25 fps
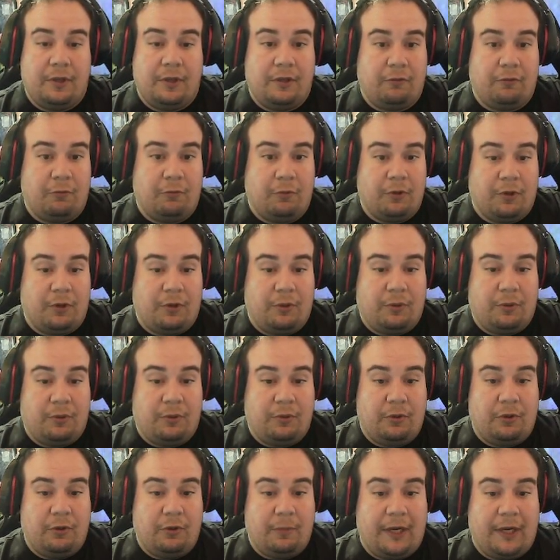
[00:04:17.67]
is we're going
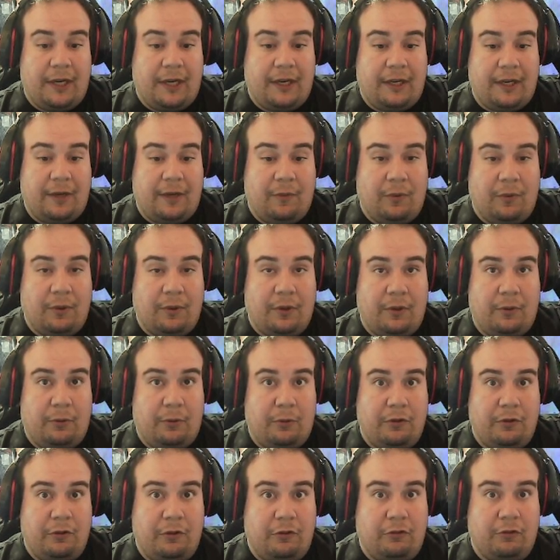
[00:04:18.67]
to go back and we're
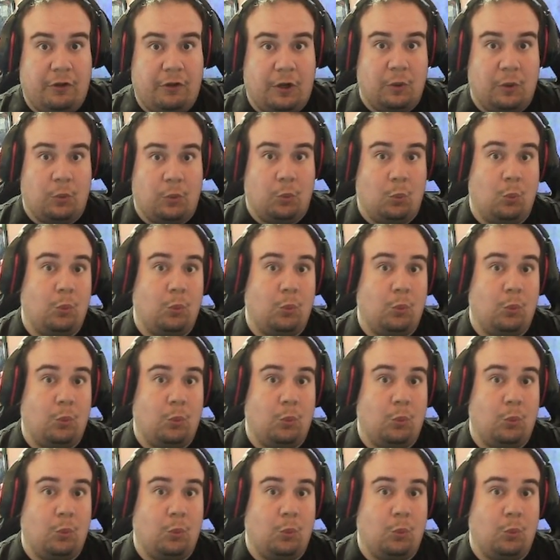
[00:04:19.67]
going to start